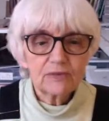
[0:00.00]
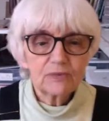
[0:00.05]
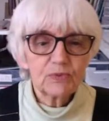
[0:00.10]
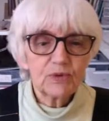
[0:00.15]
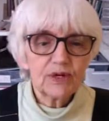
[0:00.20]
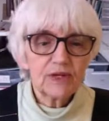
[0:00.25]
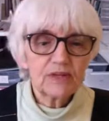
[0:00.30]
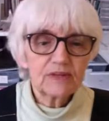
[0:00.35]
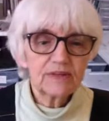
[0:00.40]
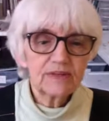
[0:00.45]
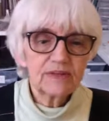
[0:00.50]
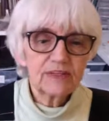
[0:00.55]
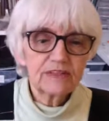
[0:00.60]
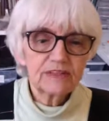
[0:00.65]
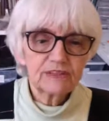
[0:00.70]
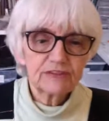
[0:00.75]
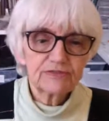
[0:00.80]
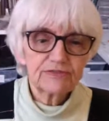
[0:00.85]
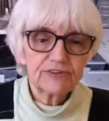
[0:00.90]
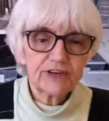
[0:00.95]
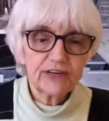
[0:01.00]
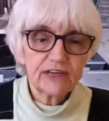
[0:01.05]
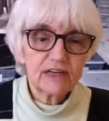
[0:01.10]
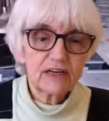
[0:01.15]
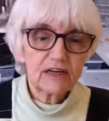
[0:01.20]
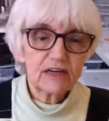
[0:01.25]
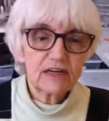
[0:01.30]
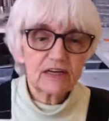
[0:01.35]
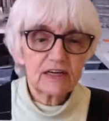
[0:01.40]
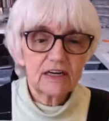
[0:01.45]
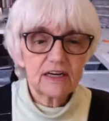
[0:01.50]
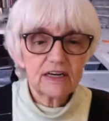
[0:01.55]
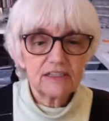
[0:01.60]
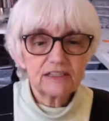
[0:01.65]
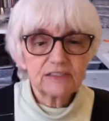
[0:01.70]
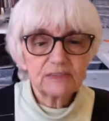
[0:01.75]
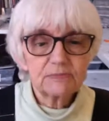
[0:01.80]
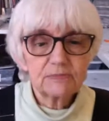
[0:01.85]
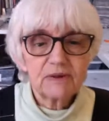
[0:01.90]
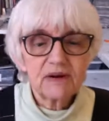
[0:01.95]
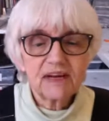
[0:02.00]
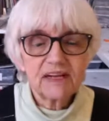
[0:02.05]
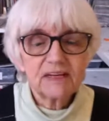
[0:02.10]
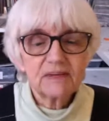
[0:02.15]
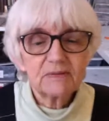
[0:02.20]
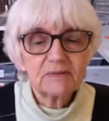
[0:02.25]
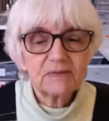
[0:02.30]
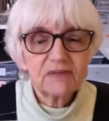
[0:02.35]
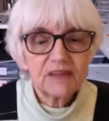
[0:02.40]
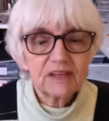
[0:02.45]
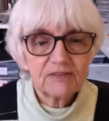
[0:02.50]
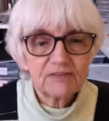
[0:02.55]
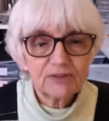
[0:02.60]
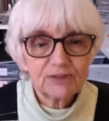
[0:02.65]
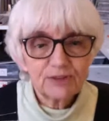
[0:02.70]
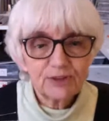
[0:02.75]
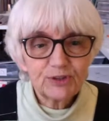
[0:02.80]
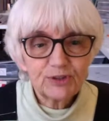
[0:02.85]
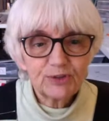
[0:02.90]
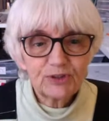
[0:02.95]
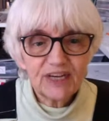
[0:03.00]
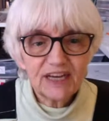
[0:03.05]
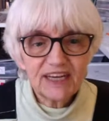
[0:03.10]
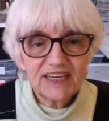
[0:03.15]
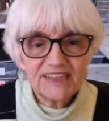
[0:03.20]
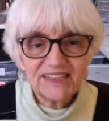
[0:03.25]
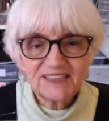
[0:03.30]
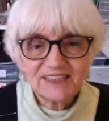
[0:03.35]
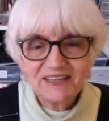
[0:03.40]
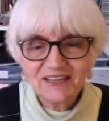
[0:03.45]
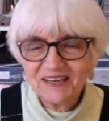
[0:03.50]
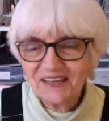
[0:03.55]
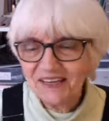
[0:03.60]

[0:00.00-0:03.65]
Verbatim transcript: Well, these are fake Carhartts, but for two days.